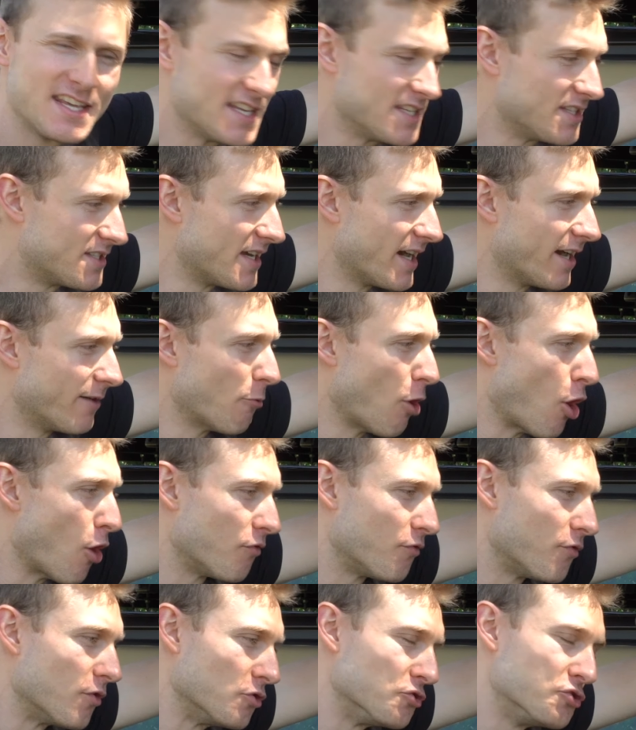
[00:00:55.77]
in terms
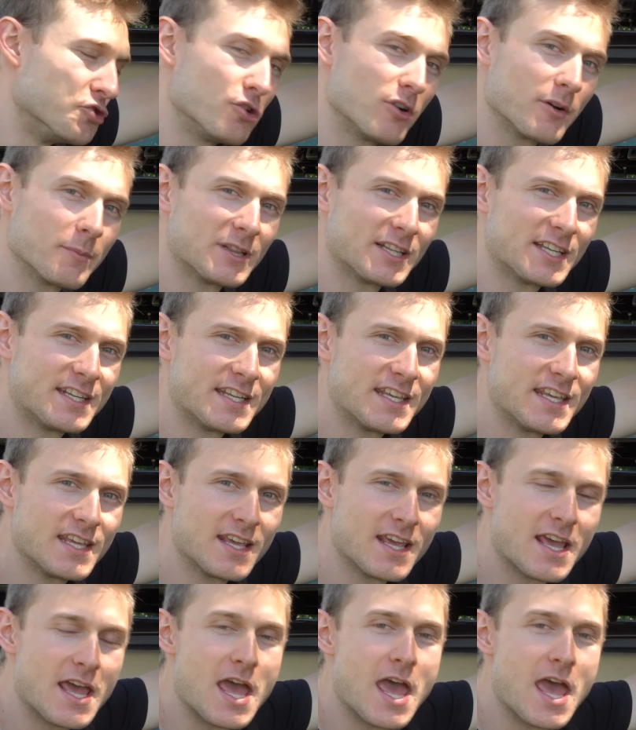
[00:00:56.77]
of durability,